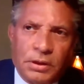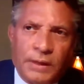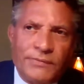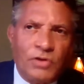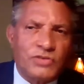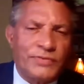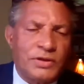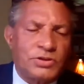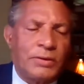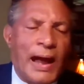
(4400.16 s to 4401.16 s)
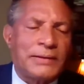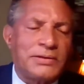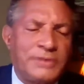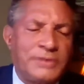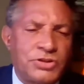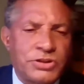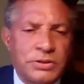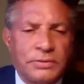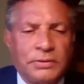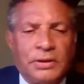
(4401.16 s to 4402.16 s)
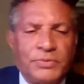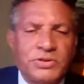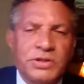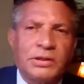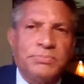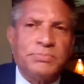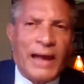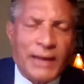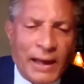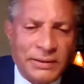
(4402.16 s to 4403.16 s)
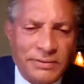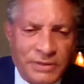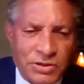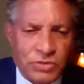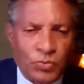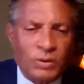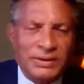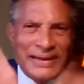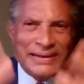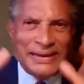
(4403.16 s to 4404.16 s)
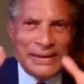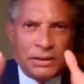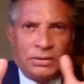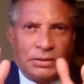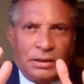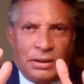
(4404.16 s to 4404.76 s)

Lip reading: if those of us who are activists, particularly Black activists, would let in